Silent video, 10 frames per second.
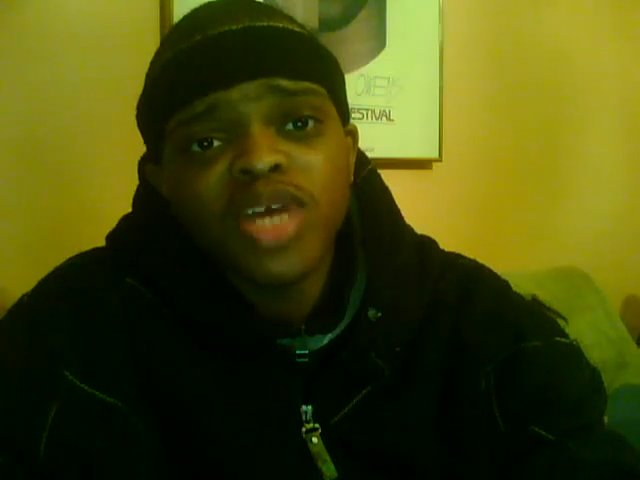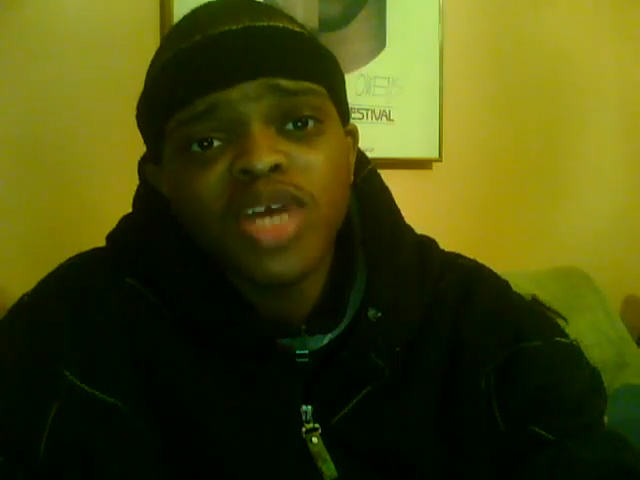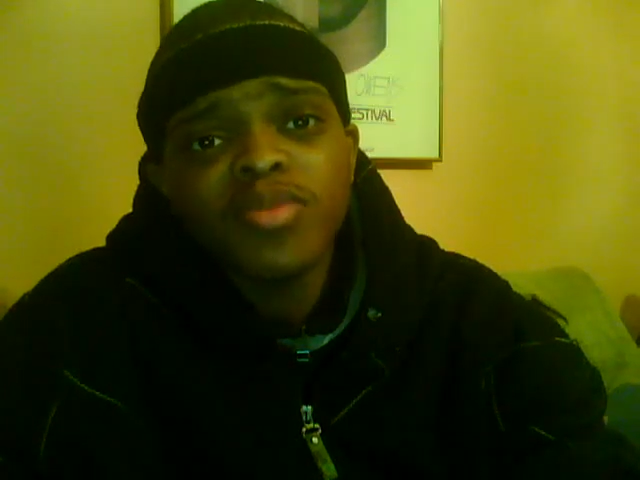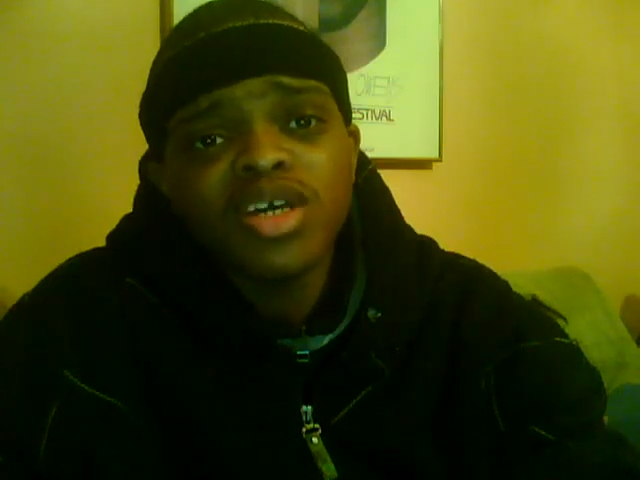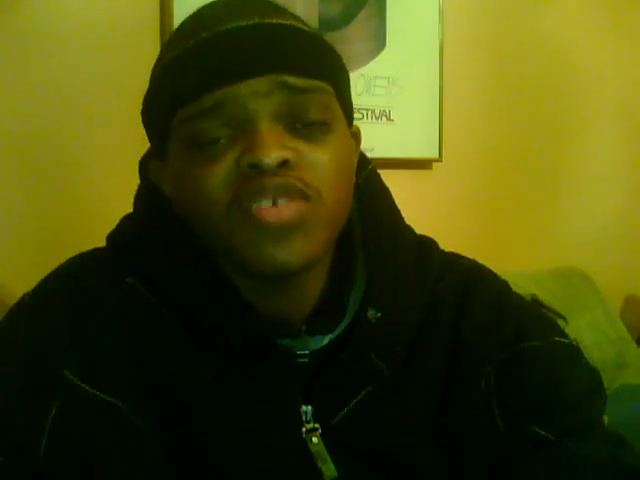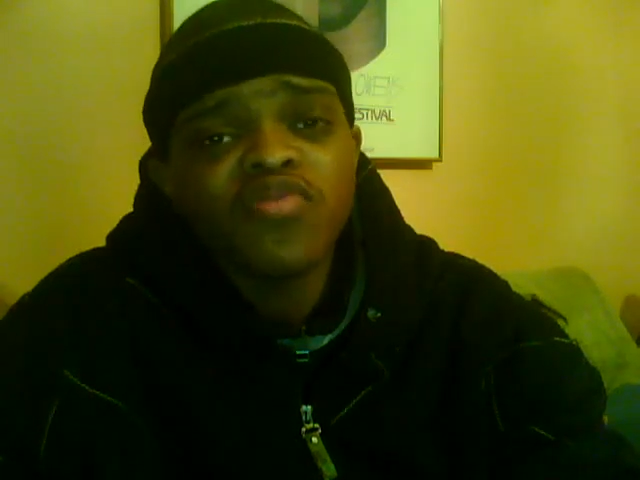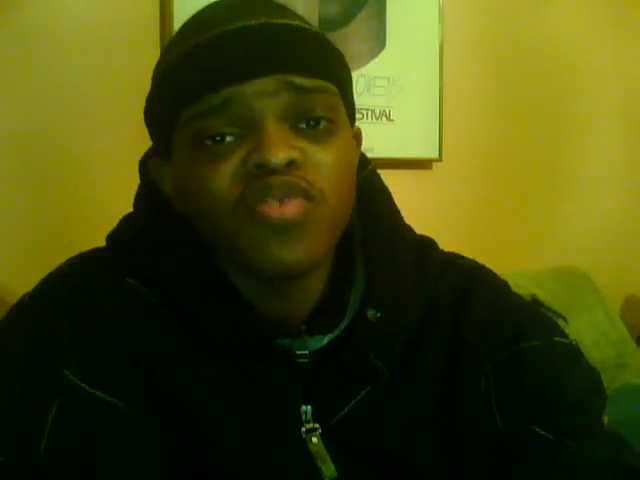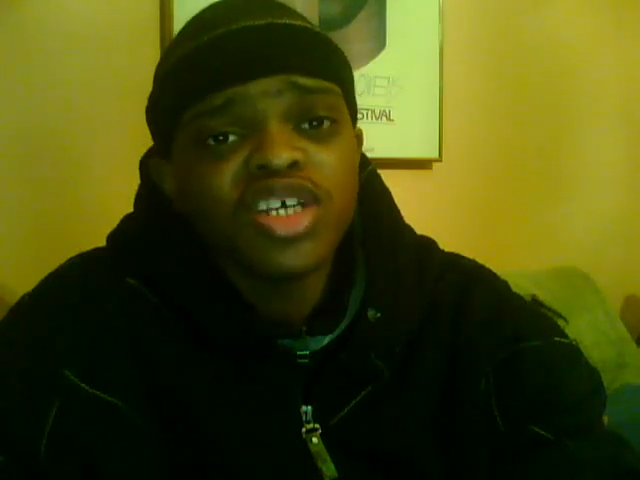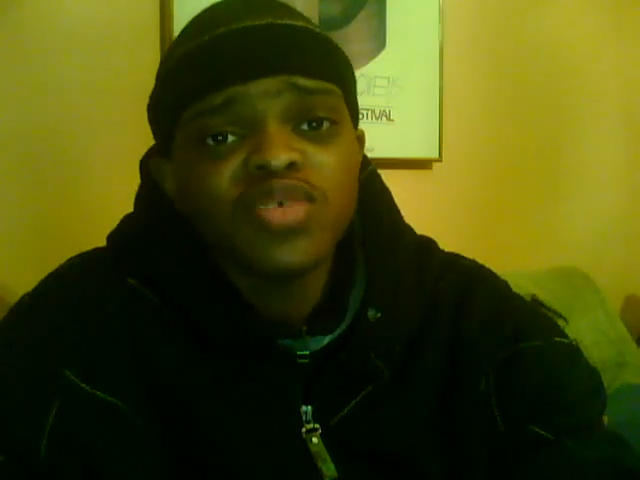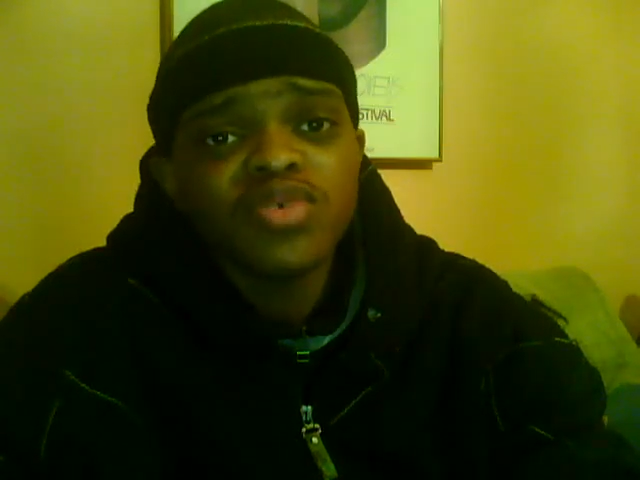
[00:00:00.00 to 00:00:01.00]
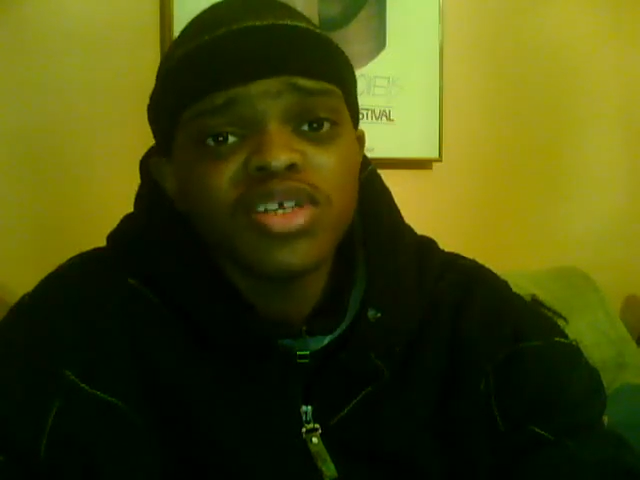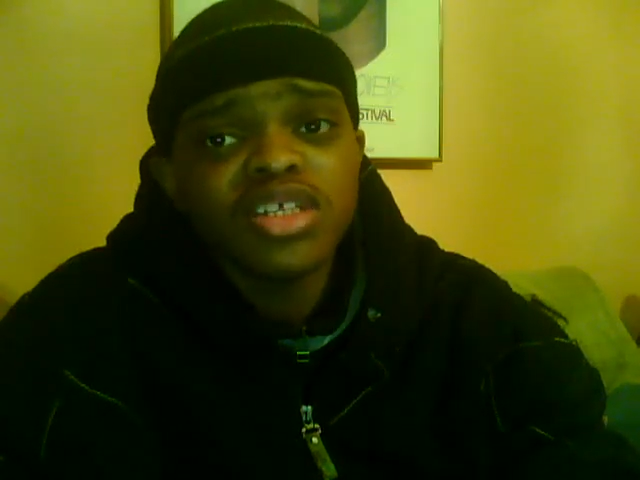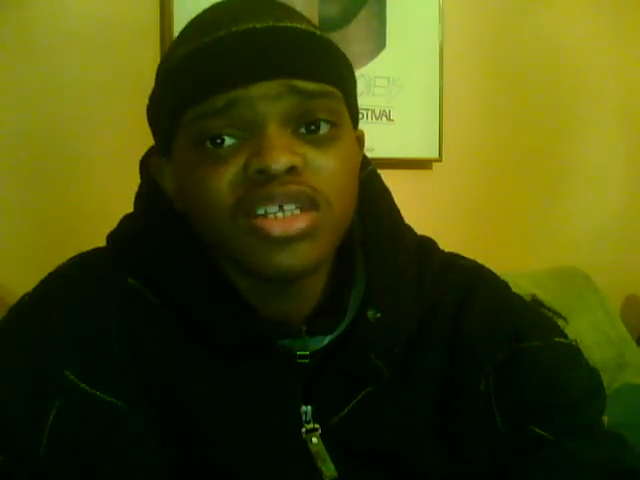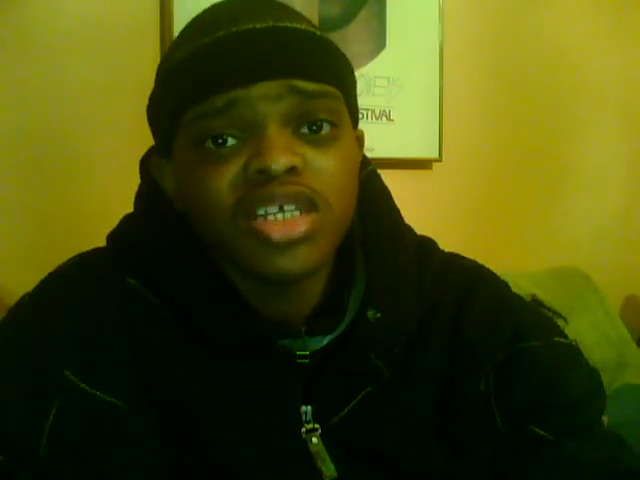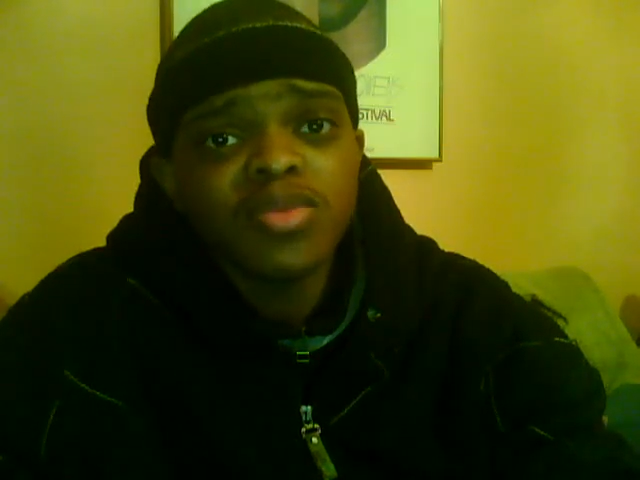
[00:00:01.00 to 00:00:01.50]
not because of race or anything
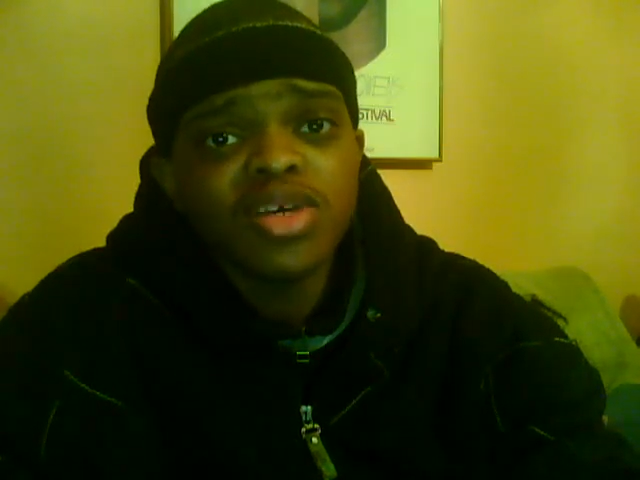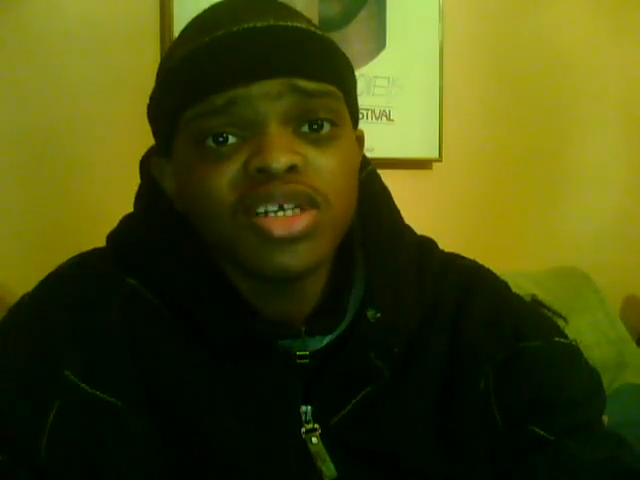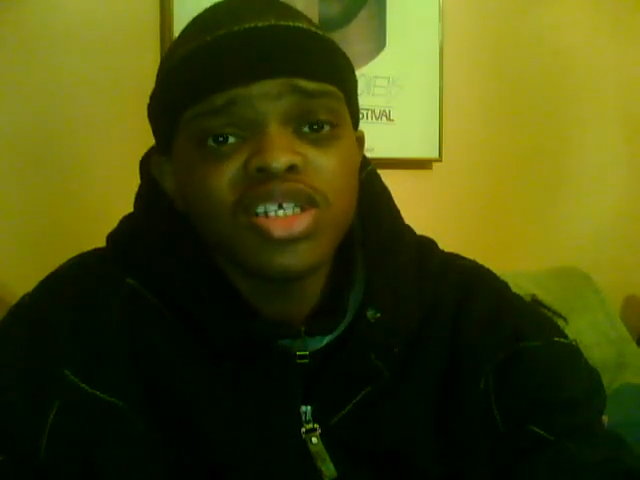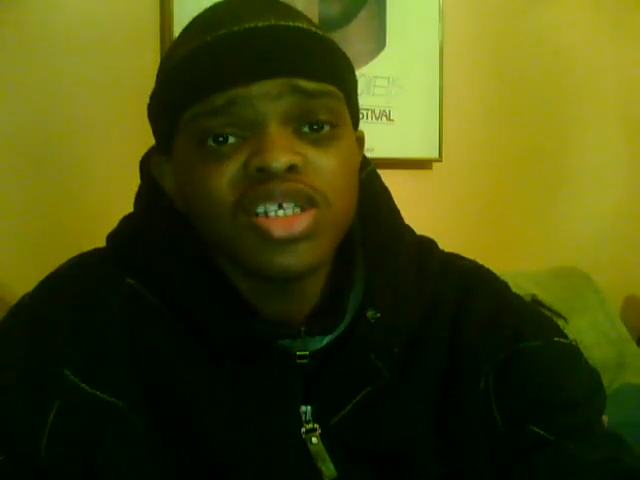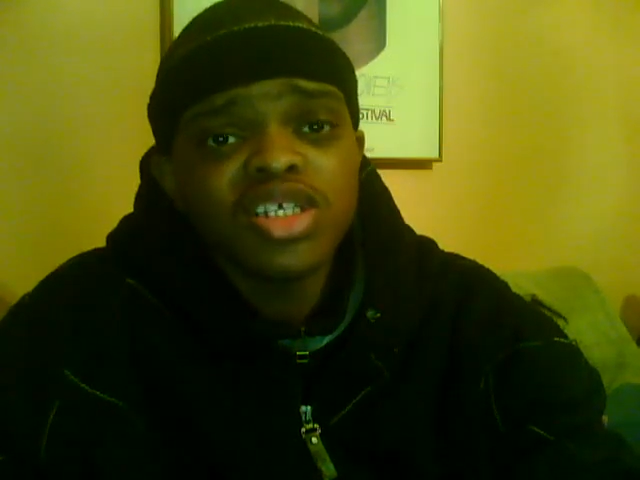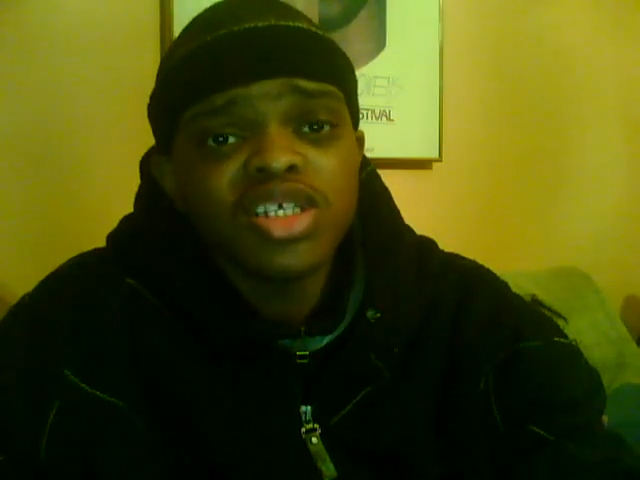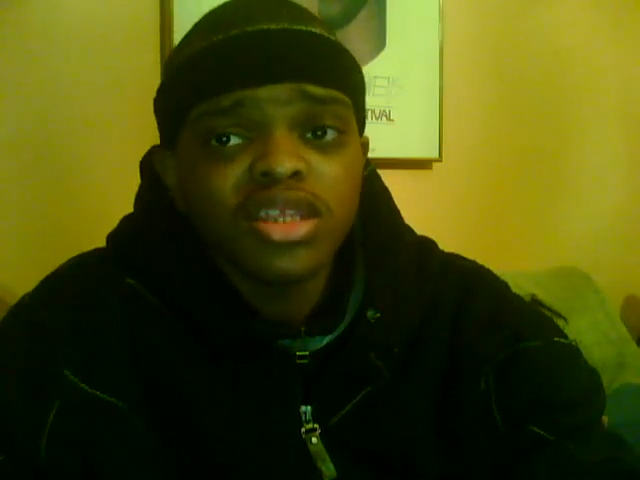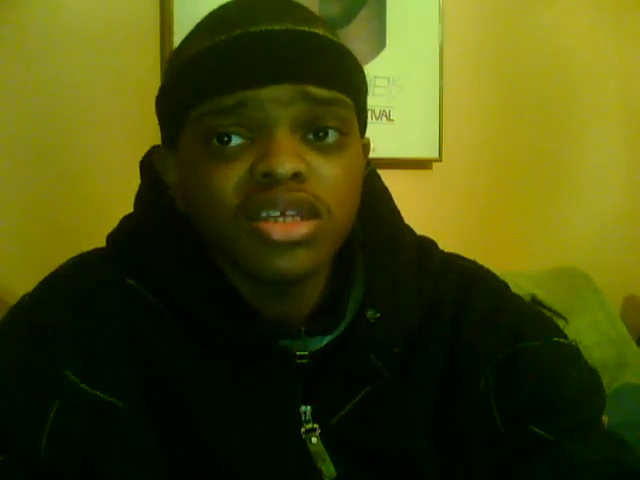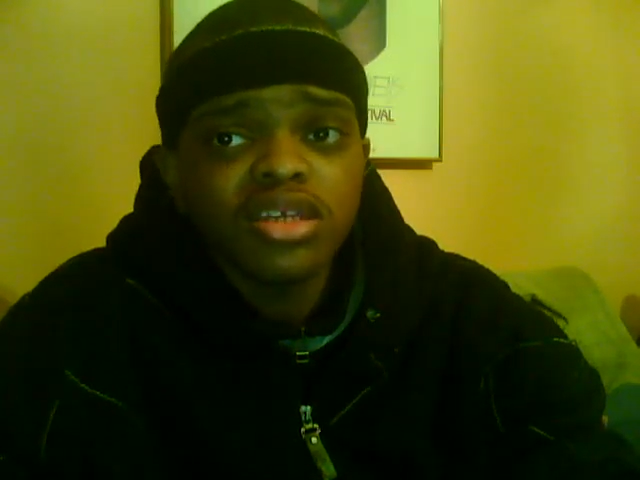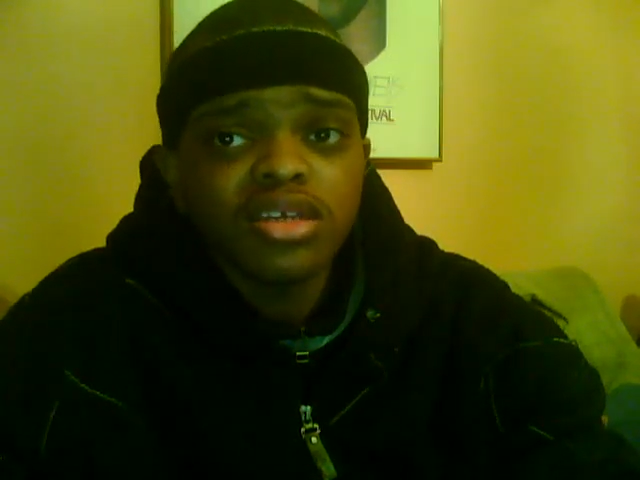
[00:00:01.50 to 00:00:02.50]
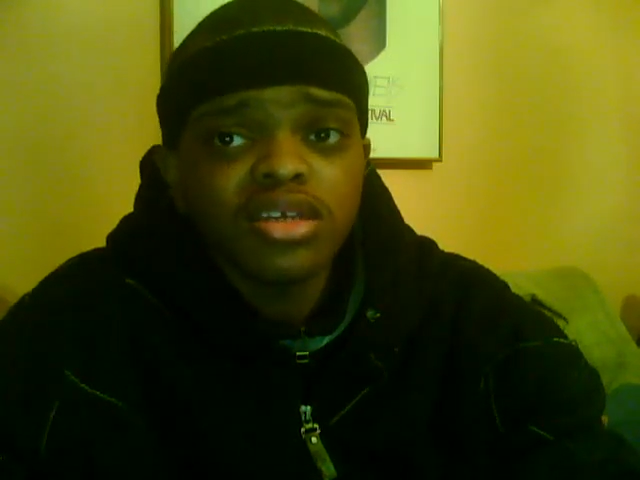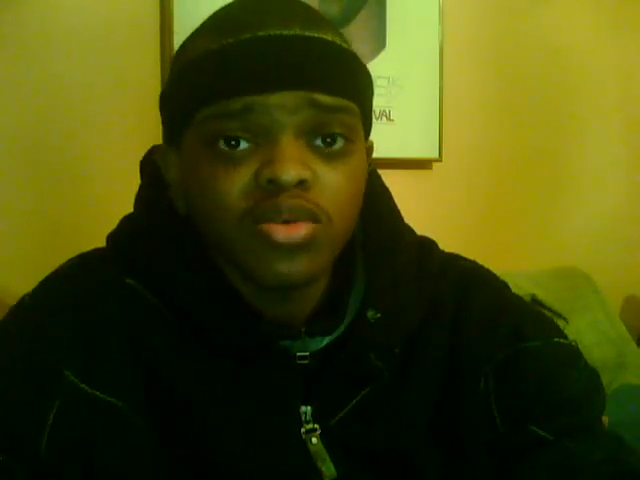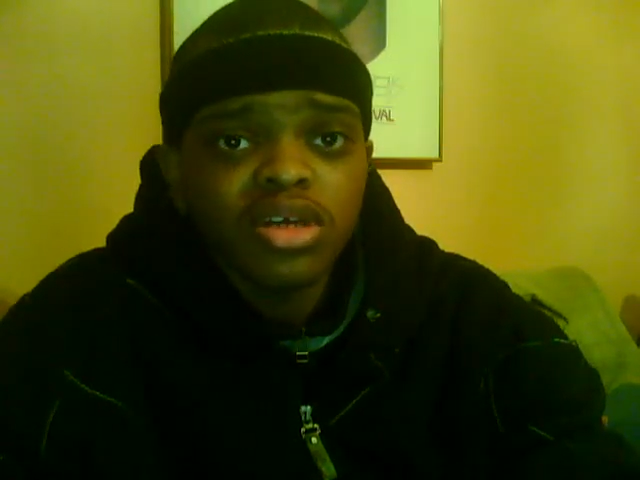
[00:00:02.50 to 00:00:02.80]
like that, because it's the right thing to do,